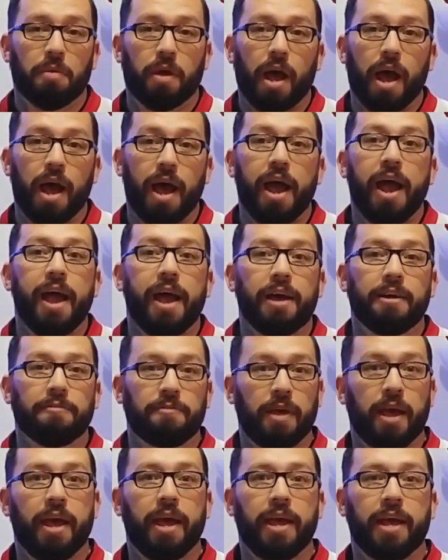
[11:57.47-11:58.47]
I
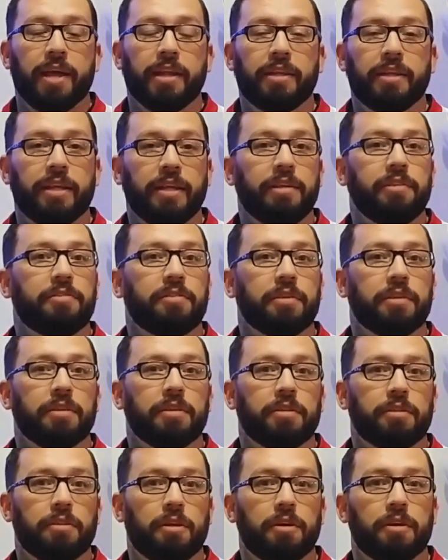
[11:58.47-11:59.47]
have had
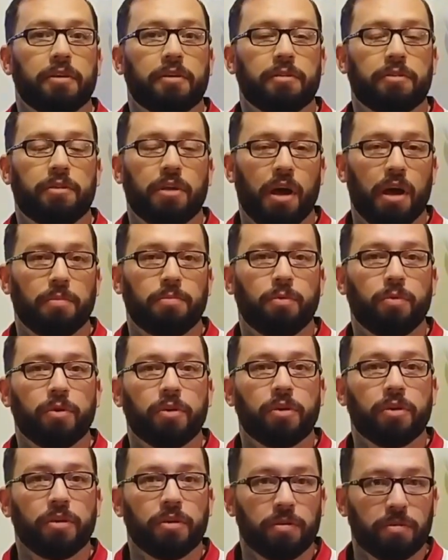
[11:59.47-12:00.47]
decent luck top
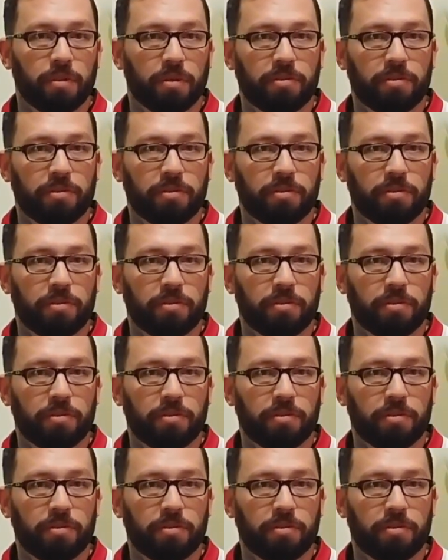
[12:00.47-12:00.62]
water